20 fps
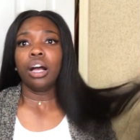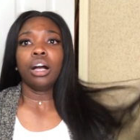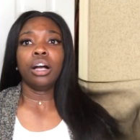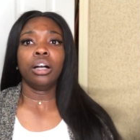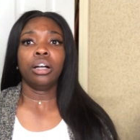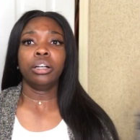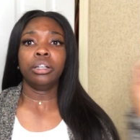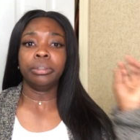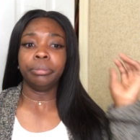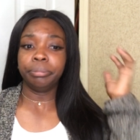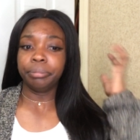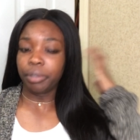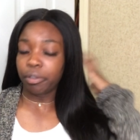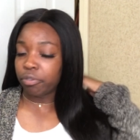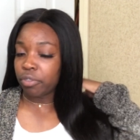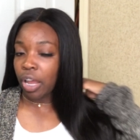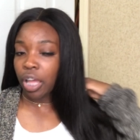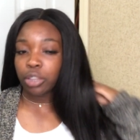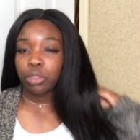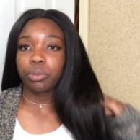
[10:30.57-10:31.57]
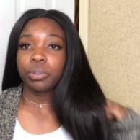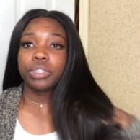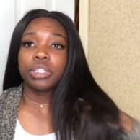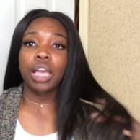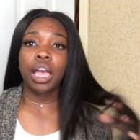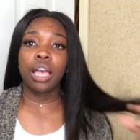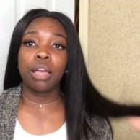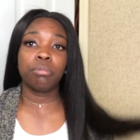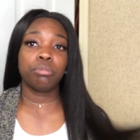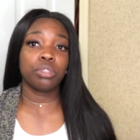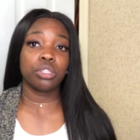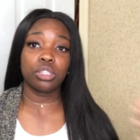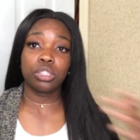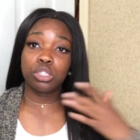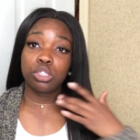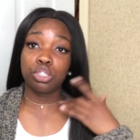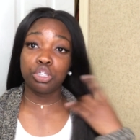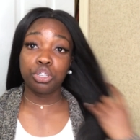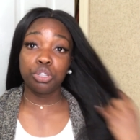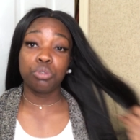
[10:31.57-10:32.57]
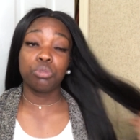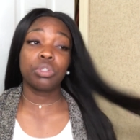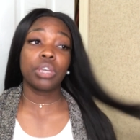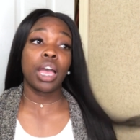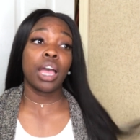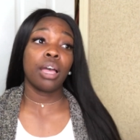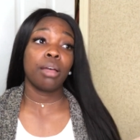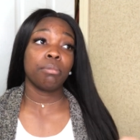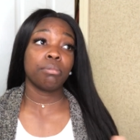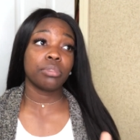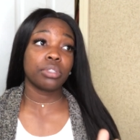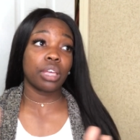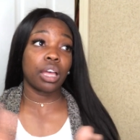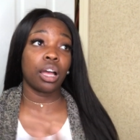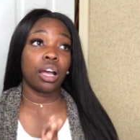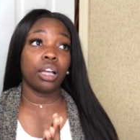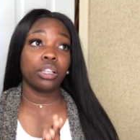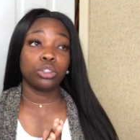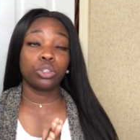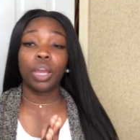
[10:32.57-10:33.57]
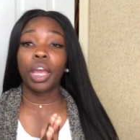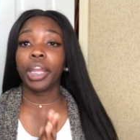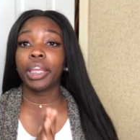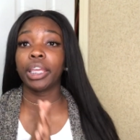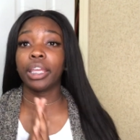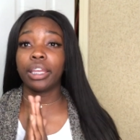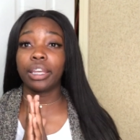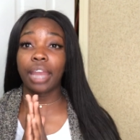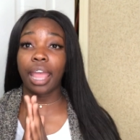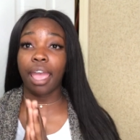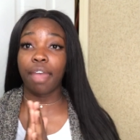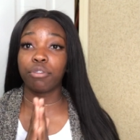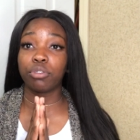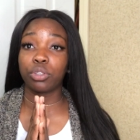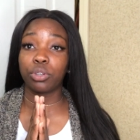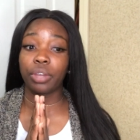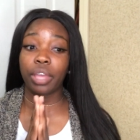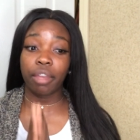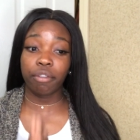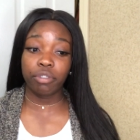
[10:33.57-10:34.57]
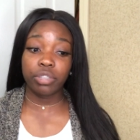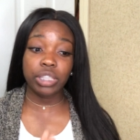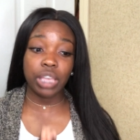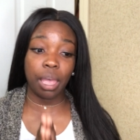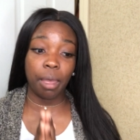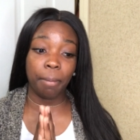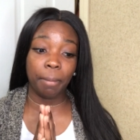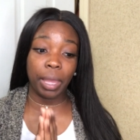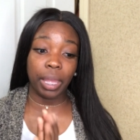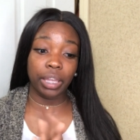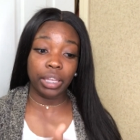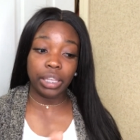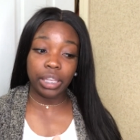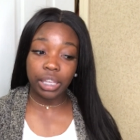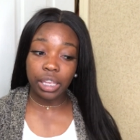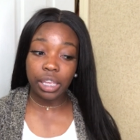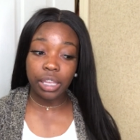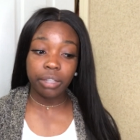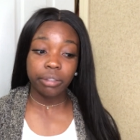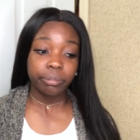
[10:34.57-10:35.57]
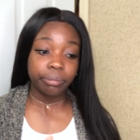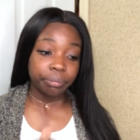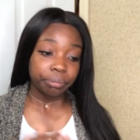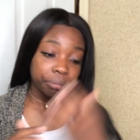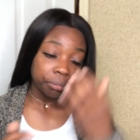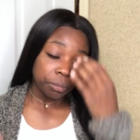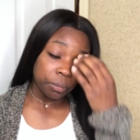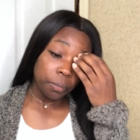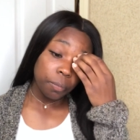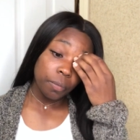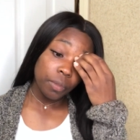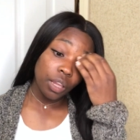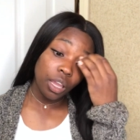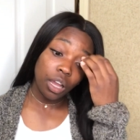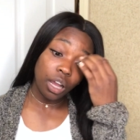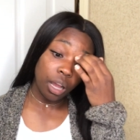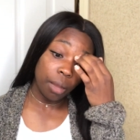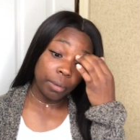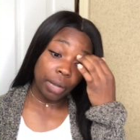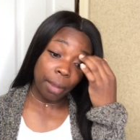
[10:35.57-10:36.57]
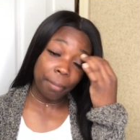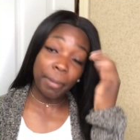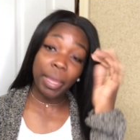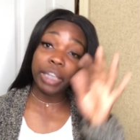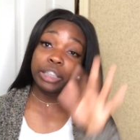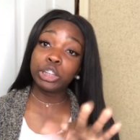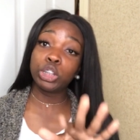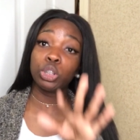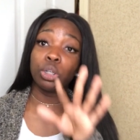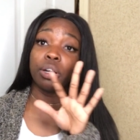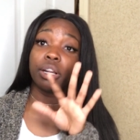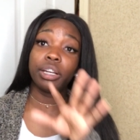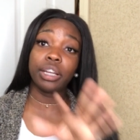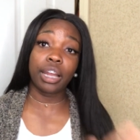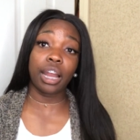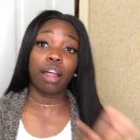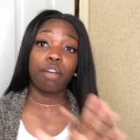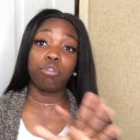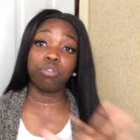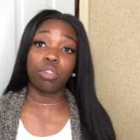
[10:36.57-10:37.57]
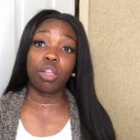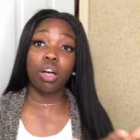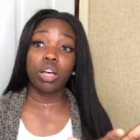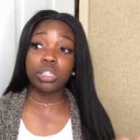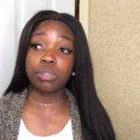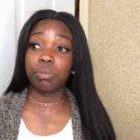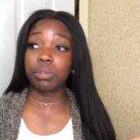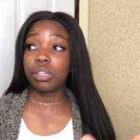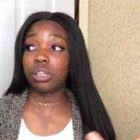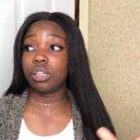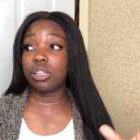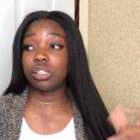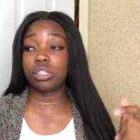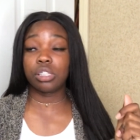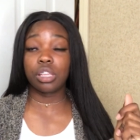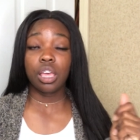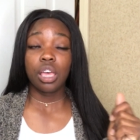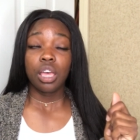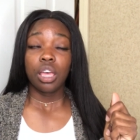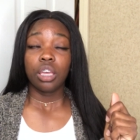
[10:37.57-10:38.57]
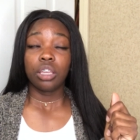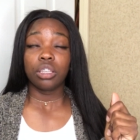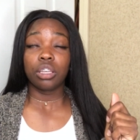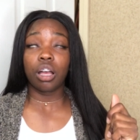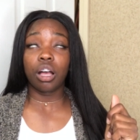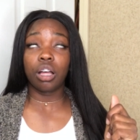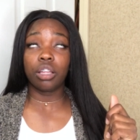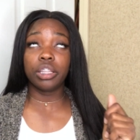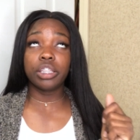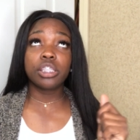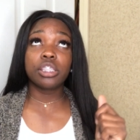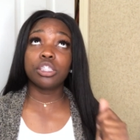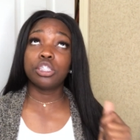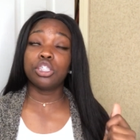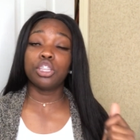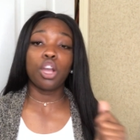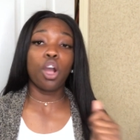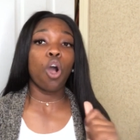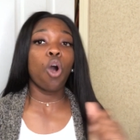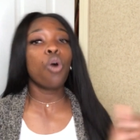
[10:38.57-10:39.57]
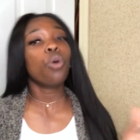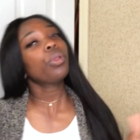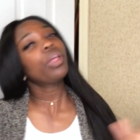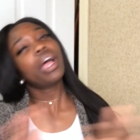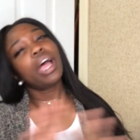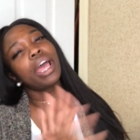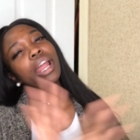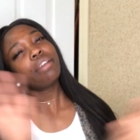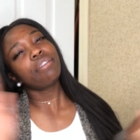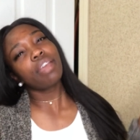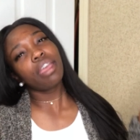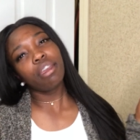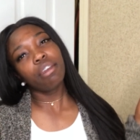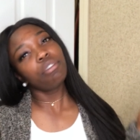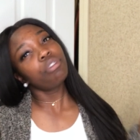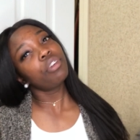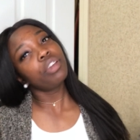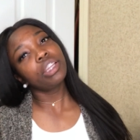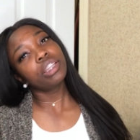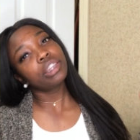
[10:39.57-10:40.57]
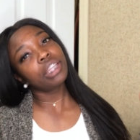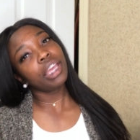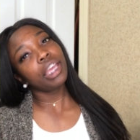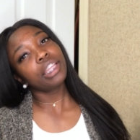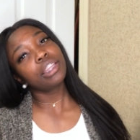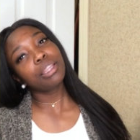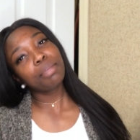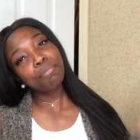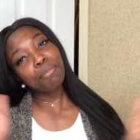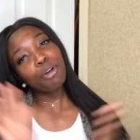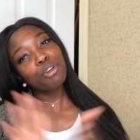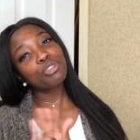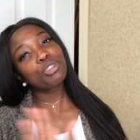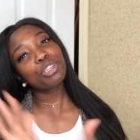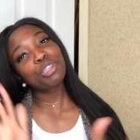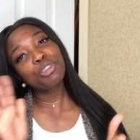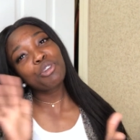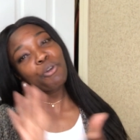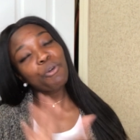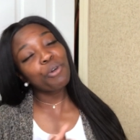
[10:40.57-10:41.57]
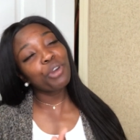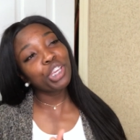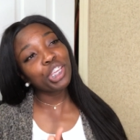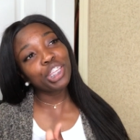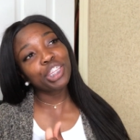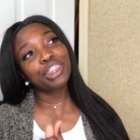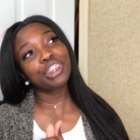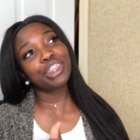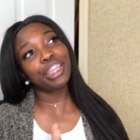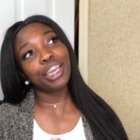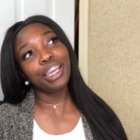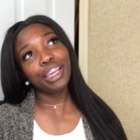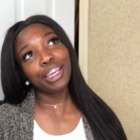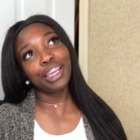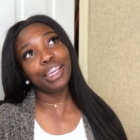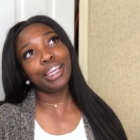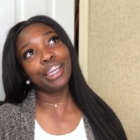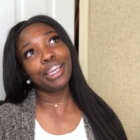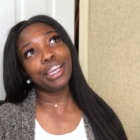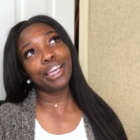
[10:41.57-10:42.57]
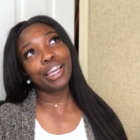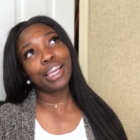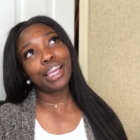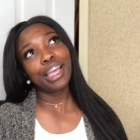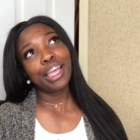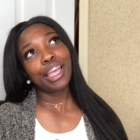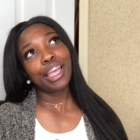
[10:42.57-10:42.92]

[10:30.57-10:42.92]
Um, if not three times, it's two times. I try and get it after every time I eat. Um, and I make sure that I floss because, y'all, this is your own, out of everything, the most annoying thing,